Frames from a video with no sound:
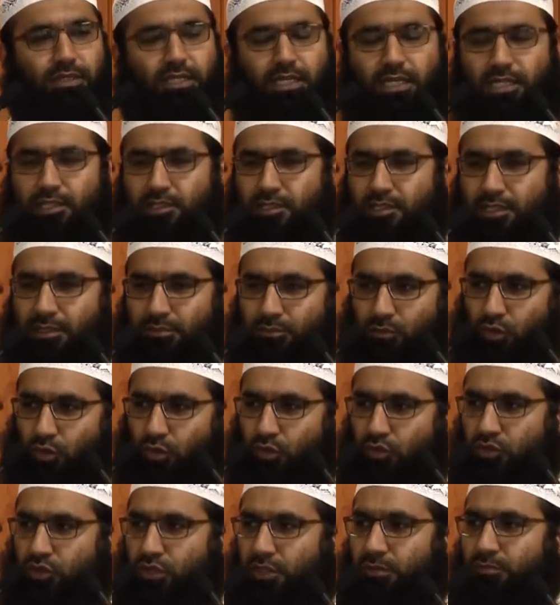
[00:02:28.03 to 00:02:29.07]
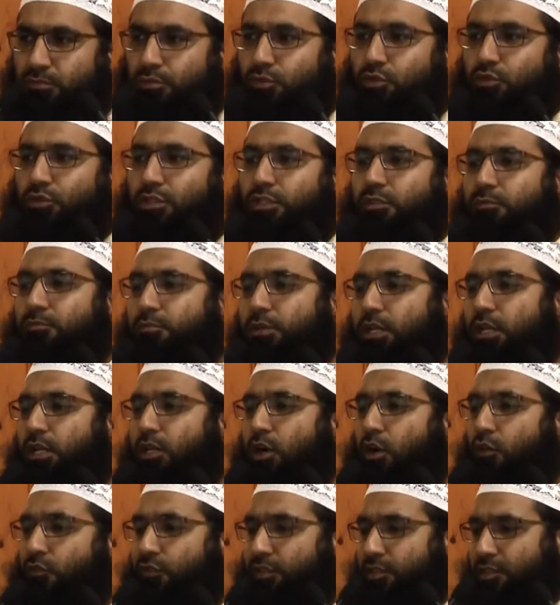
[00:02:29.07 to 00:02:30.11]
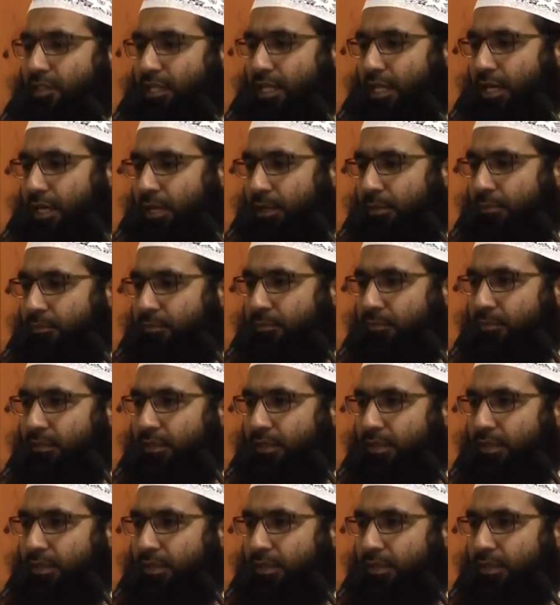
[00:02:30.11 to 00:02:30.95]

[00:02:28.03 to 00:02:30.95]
is the most important pillar of Islam,